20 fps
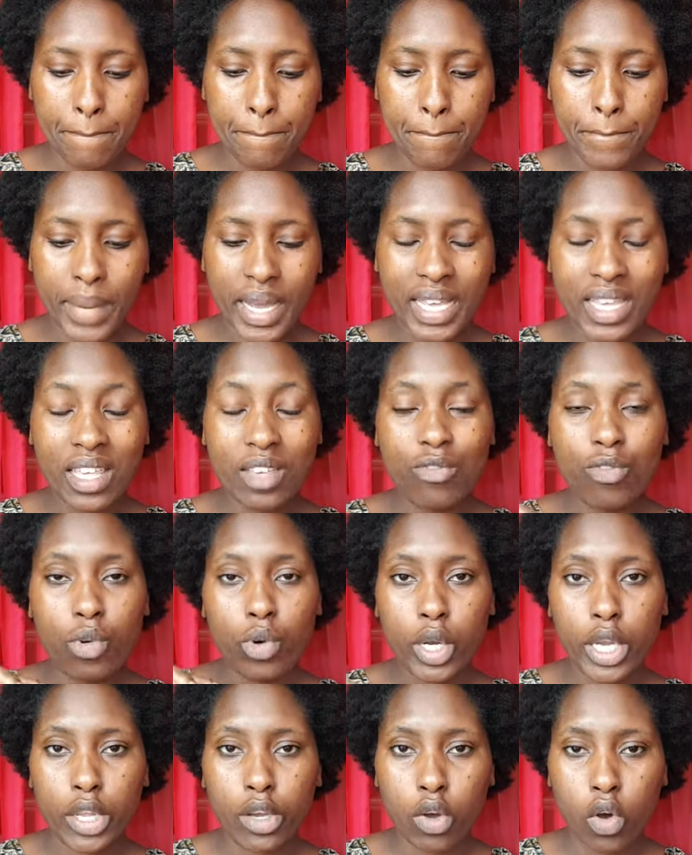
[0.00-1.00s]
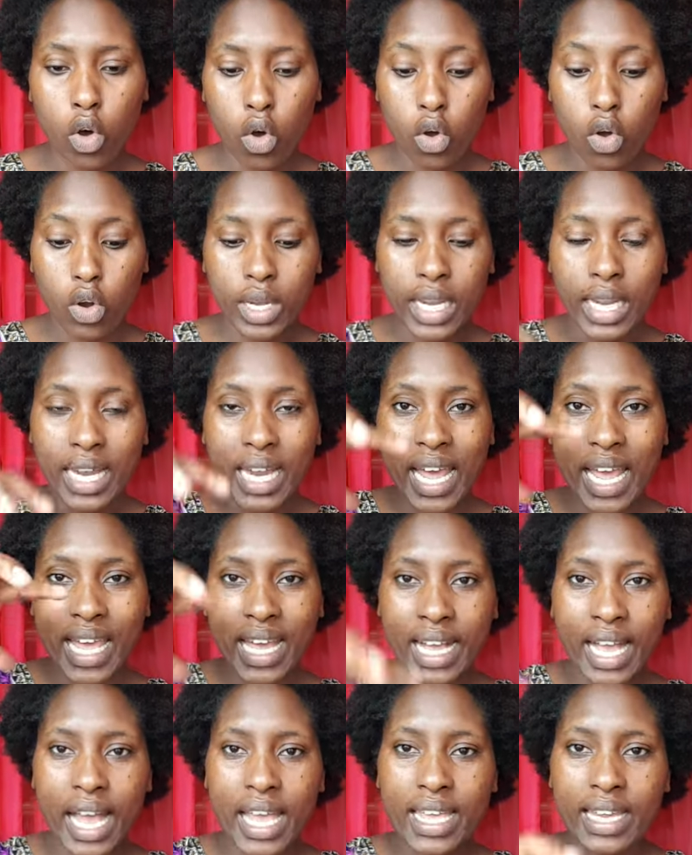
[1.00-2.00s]
my kifuniko
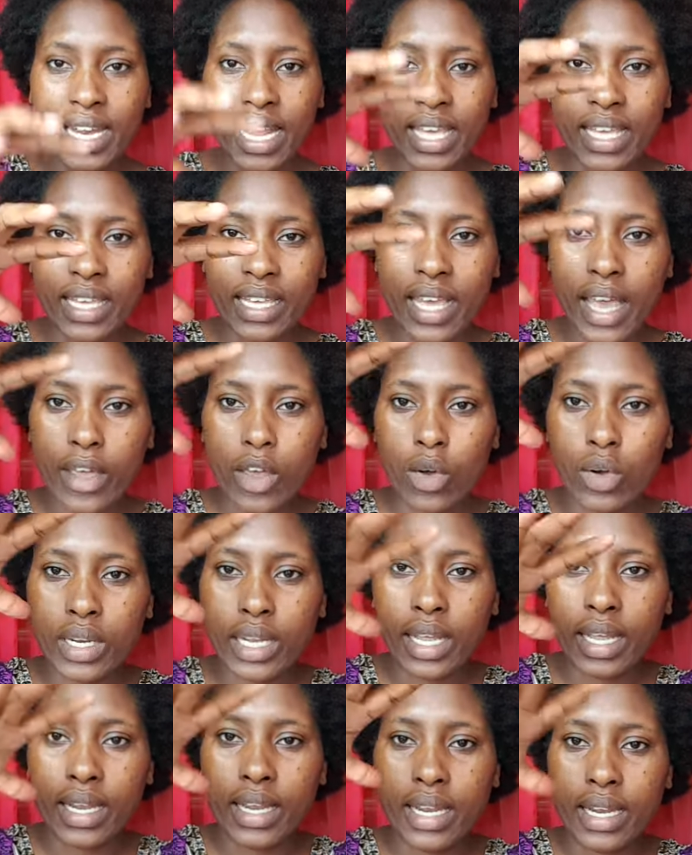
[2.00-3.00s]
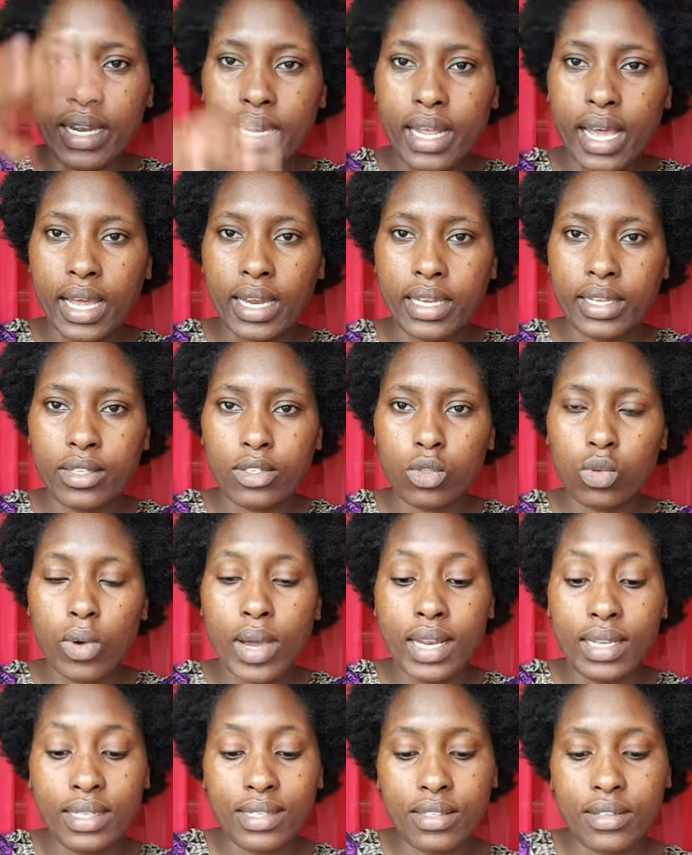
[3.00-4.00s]
ninaeka inaingia yote ndani. So
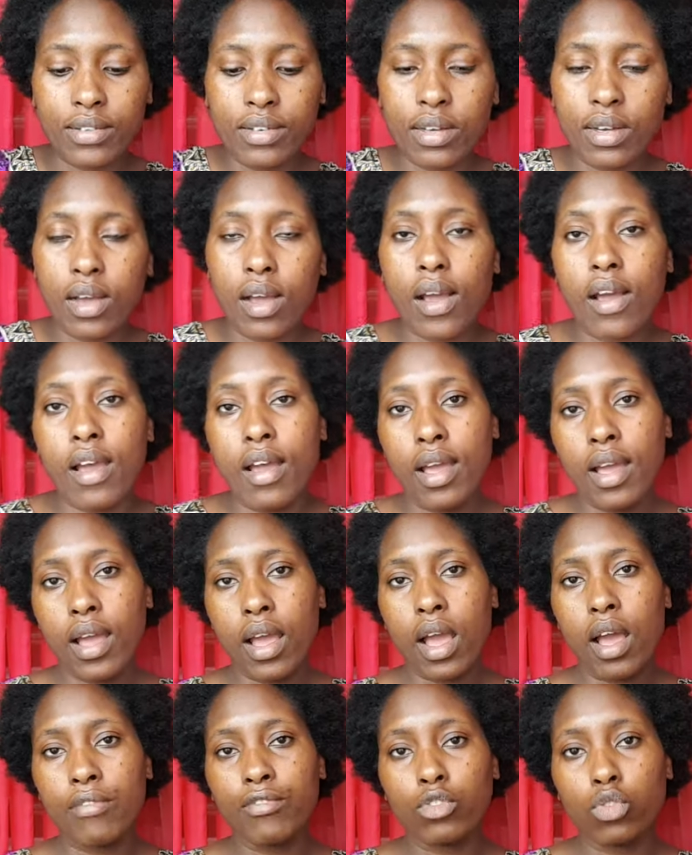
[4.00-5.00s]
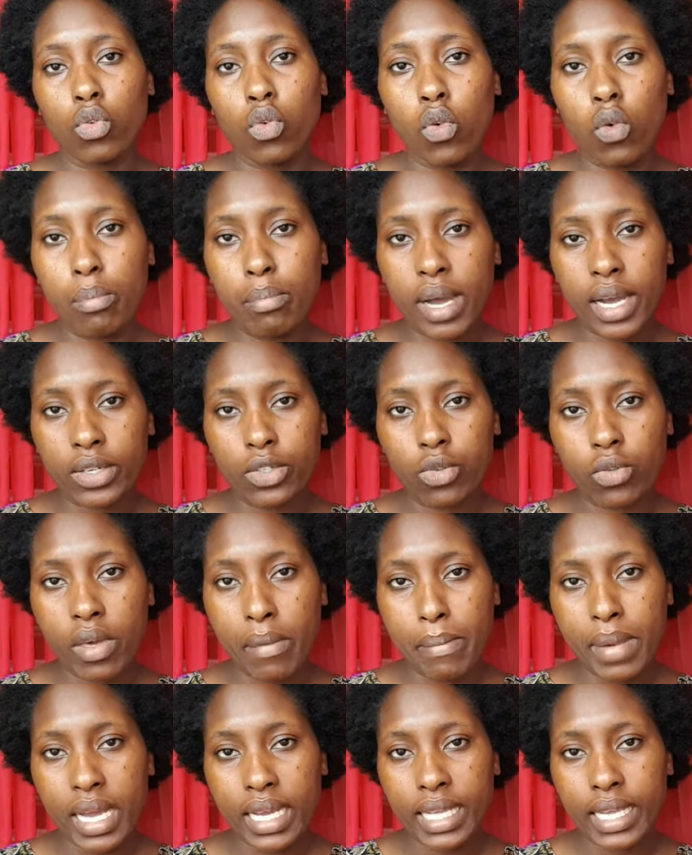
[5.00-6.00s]
I'll have to go back to the
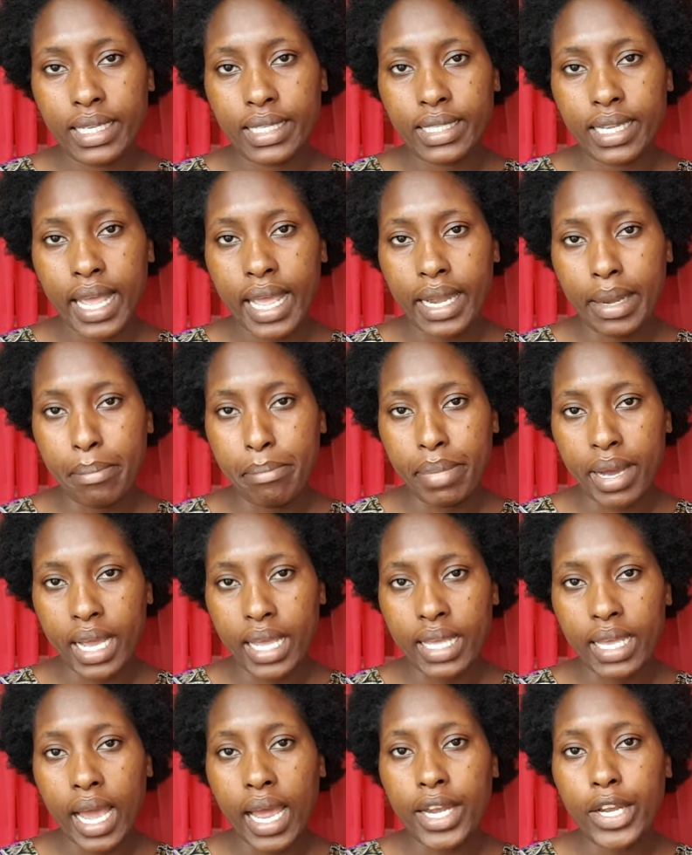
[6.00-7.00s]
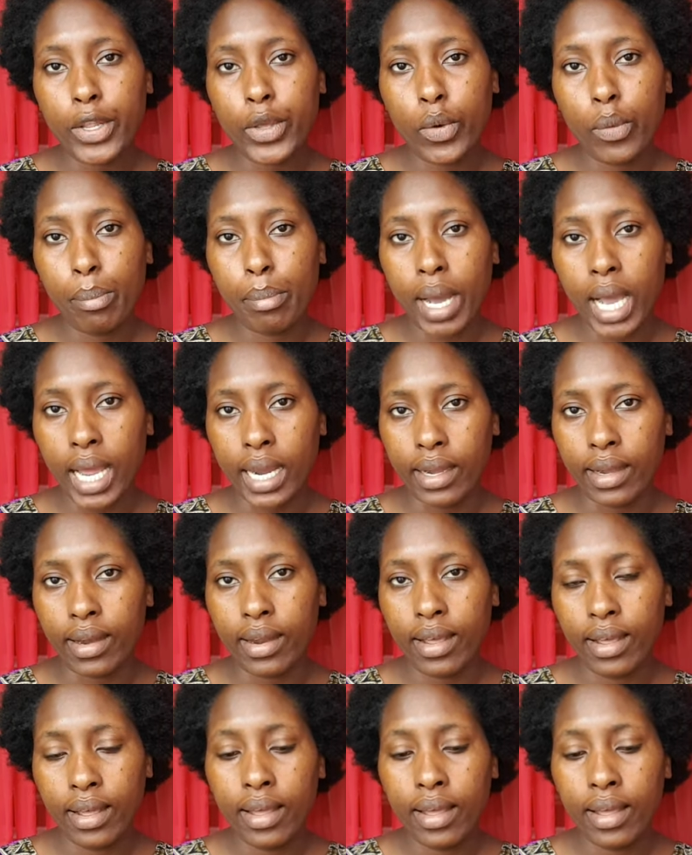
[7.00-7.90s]
market and buy a new pan.